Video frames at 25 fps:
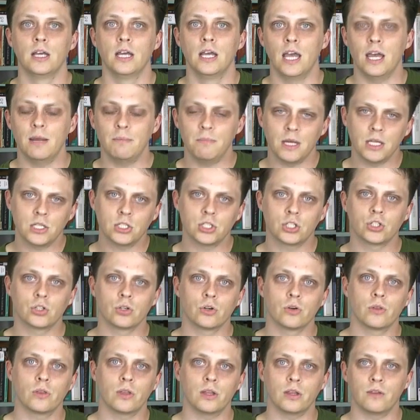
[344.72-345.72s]
It makes
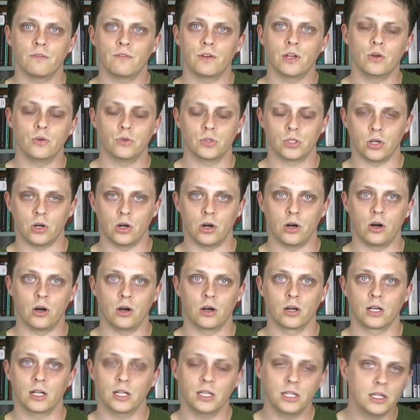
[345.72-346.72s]
sure that the videos
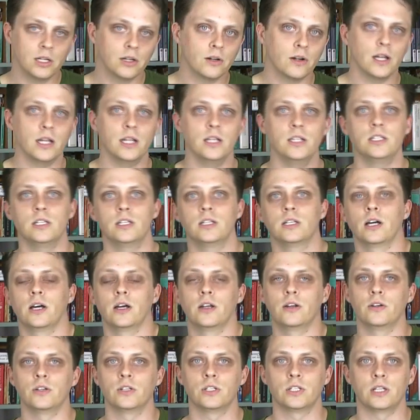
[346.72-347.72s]
are clear and easy to
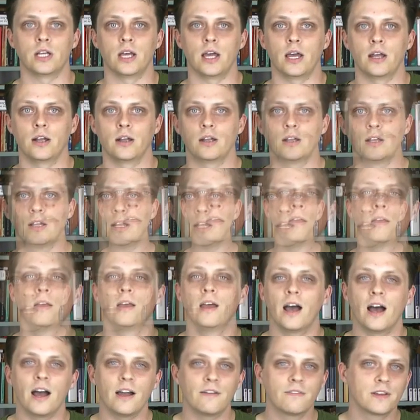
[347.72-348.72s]
understand.
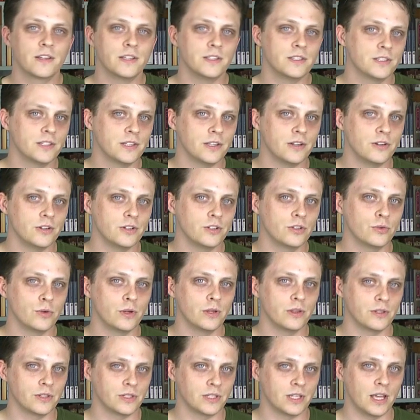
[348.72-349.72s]
I've considered
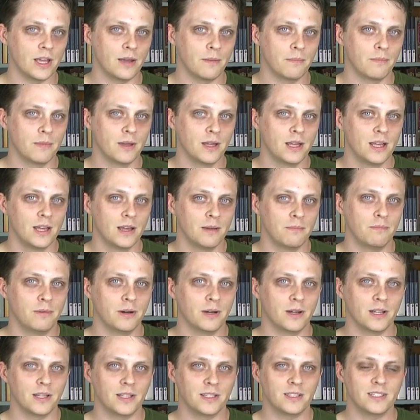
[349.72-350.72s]
doing the same,
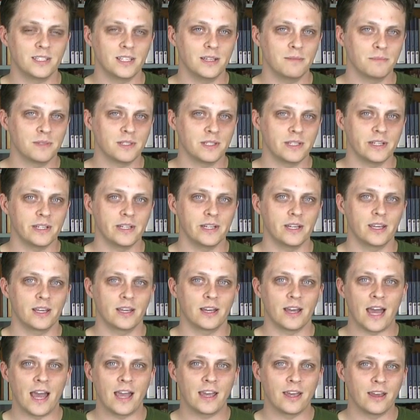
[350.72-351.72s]
but it seems like
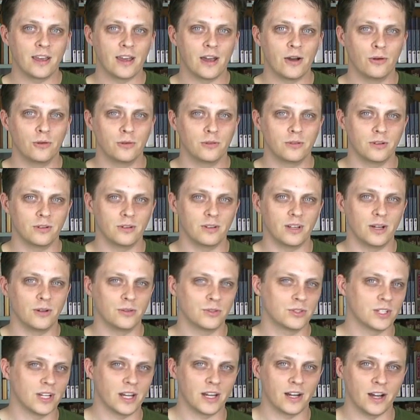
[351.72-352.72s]
hanging out
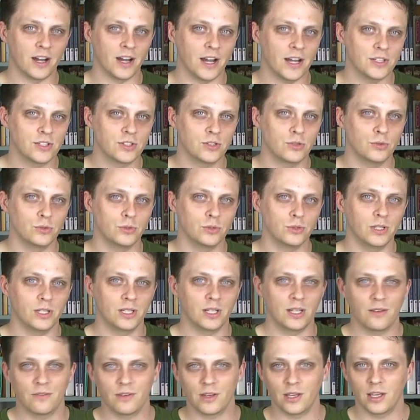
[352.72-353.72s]
outside of high school
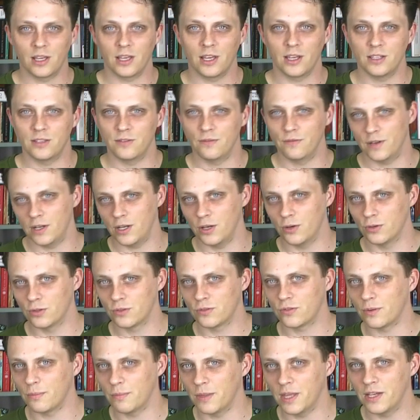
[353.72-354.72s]
and giving kids videos
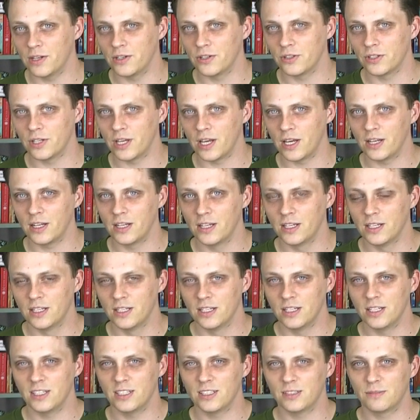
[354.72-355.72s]
from the internet
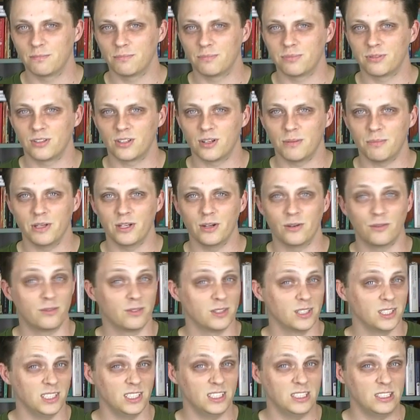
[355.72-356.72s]
is probably a
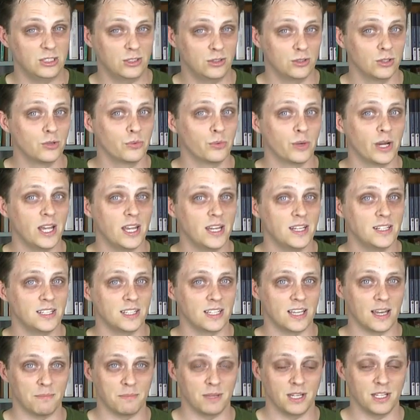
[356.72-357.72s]
really good way to
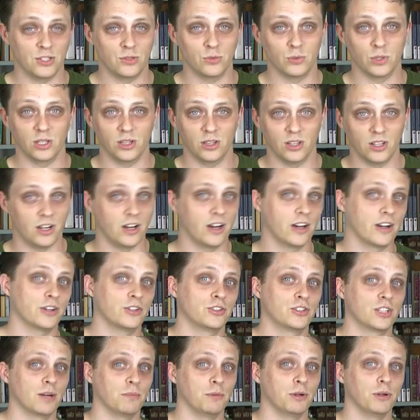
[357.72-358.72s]
get me into a lot of
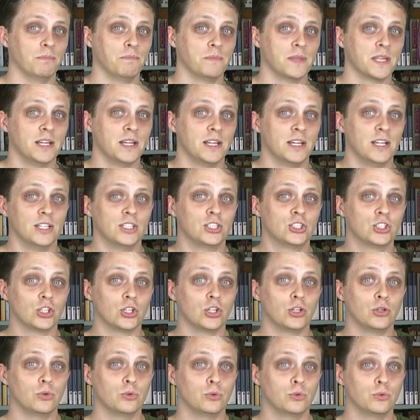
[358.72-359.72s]
trouble.
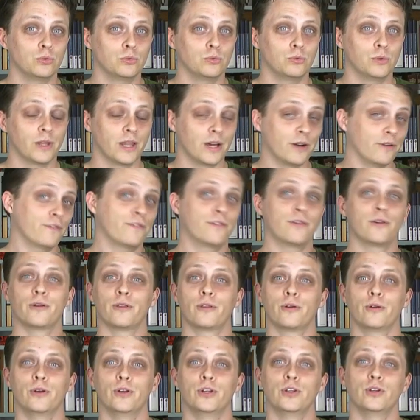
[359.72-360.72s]
So, without
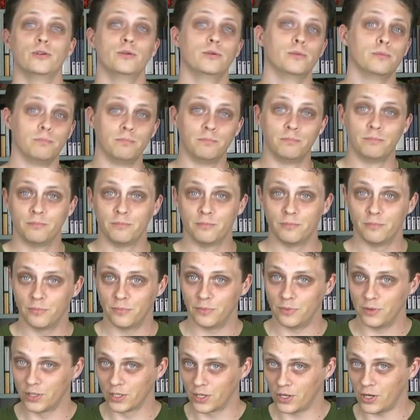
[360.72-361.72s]
further ado,
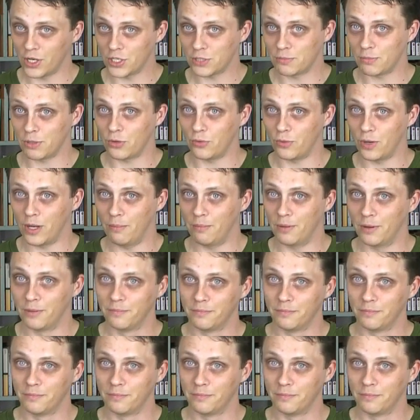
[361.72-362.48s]
the Cosmic Web.